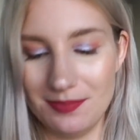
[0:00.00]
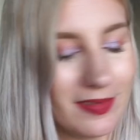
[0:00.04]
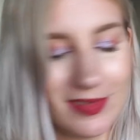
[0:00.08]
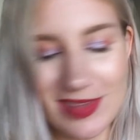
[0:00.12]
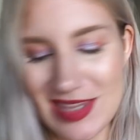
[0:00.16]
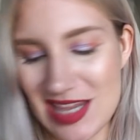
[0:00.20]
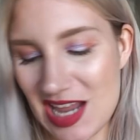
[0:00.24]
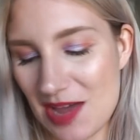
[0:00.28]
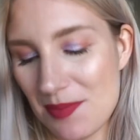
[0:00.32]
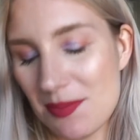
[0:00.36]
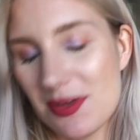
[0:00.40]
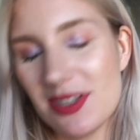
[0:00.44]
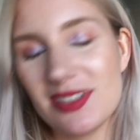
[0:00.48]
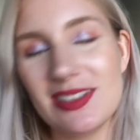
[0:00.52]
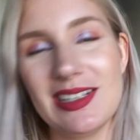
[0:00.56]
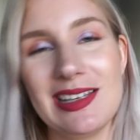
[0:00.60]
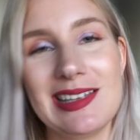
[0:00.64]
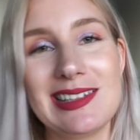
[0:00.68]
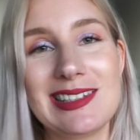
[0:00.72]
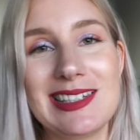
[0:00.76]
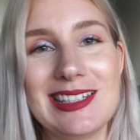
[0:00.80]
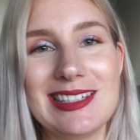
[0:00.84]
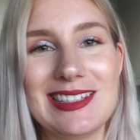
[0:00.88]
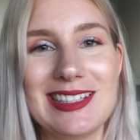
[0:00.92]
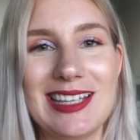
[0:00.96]
Number
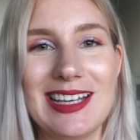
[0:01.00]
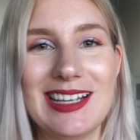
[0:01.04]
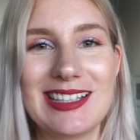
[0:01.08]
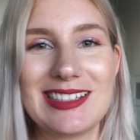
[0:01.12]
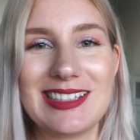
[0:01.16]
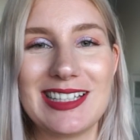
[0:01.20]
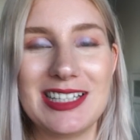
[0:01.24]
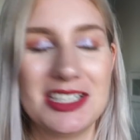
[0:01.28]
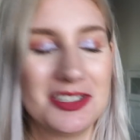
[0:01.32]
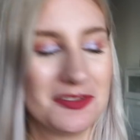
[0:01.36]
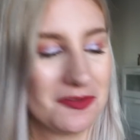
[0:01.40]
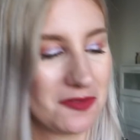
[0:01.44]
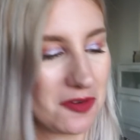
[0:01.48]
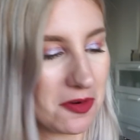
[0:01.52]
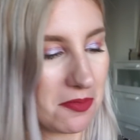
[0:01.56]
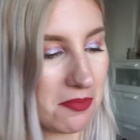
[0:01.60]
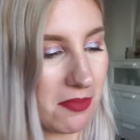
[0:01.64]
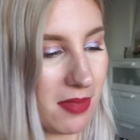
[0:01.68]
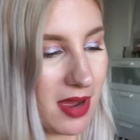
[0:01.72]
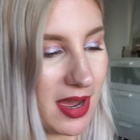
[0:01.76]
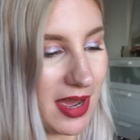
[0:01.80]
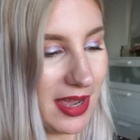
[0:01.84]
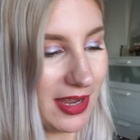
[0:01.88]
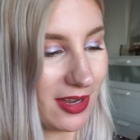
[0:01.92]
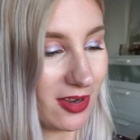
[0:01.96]
66 is from
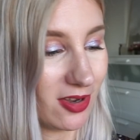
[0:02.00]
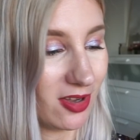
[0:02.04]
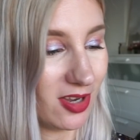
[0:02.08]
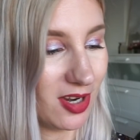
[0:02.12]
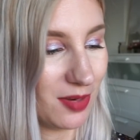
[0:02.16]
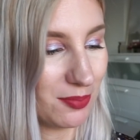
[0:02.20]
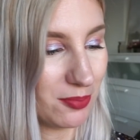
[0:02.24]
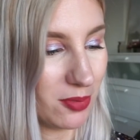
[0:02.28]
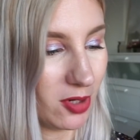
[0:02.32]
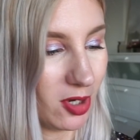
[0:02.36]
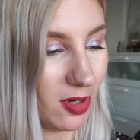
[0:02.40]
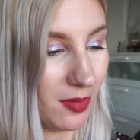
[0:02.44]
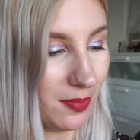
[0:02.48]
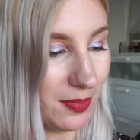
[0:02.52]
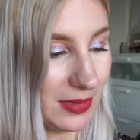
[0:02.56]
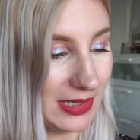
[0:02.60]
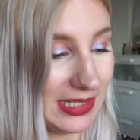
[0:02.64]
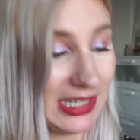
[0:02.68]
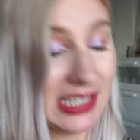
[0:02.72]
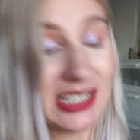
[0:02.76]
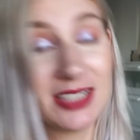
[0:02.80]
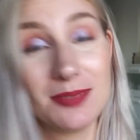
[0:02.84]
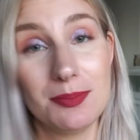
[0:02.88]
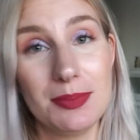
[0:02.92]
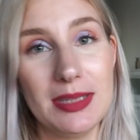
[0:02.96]
my Colourpop
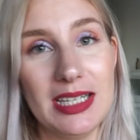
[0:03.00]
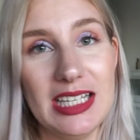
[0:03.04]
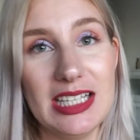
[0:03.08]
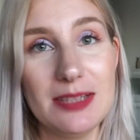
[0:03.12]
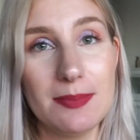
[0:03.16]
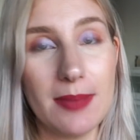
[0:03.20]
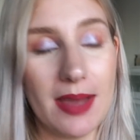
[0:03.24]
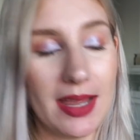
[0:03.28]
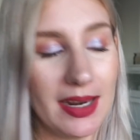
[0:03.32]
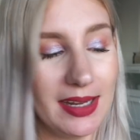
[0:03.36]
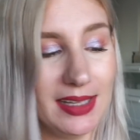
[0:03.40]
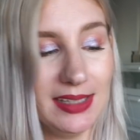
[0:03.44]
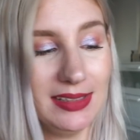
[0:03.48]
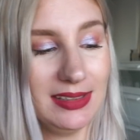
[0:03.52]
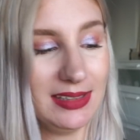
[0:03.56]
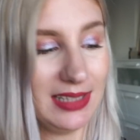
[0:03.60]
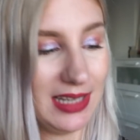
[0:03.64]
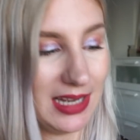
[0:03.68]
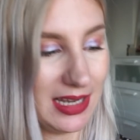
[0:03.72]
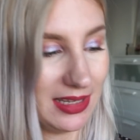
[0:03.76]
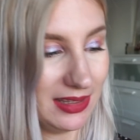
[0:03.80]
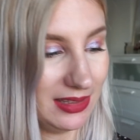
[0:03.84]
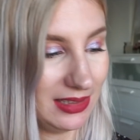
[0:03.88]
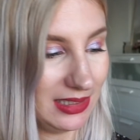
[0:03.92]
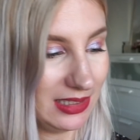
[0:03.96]
Yes Please palette,
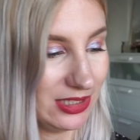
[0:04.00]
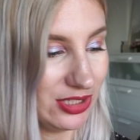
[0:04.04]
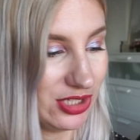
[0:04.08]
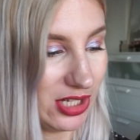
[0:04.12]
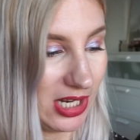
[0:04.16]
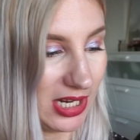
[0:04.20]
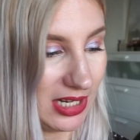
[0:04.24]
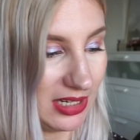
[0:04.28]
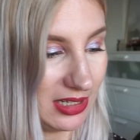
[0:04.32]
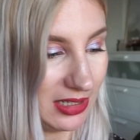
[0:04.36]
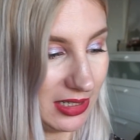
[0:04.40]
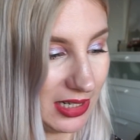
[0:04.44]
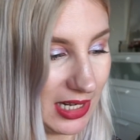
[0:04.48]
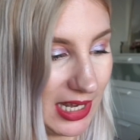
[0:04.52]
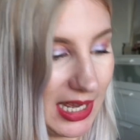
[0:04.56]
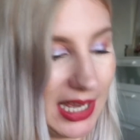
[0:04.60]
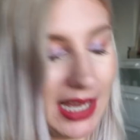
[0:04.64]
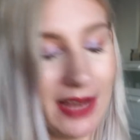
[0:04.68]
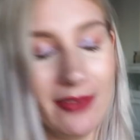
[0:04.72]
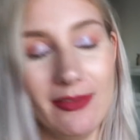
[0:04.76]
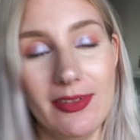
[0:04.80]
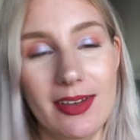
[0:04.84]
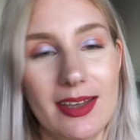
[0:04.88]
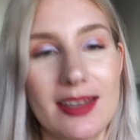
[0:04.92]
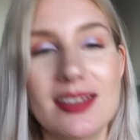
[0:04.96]
and the shade that I
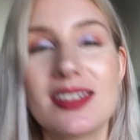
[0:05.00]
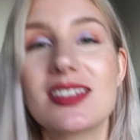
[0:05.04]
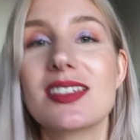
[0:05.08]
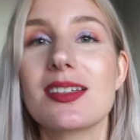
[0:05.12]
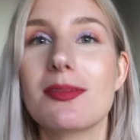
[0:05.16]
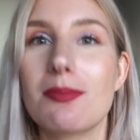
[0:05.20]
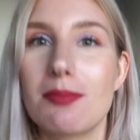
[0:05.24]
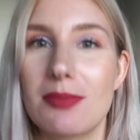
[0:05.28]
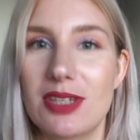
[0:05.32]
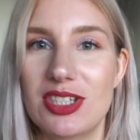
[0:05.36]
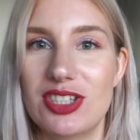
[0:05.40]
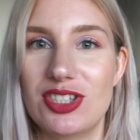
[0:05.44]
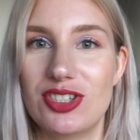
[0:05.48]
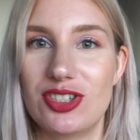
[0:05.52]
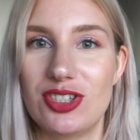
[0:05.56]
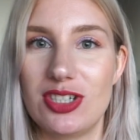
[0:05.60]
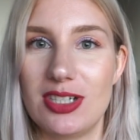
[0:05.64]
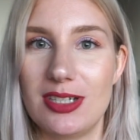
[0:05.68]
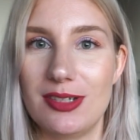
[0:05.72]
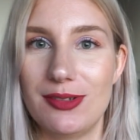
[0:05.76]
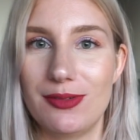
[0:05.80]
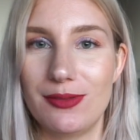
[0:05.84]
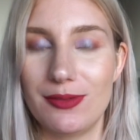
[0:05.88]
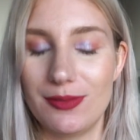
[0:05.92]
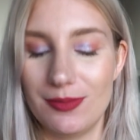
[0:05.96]
have is
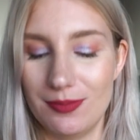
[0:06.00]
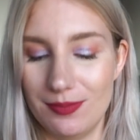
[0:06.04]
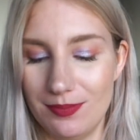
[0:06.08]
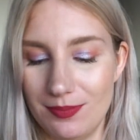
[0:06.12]
Mischief.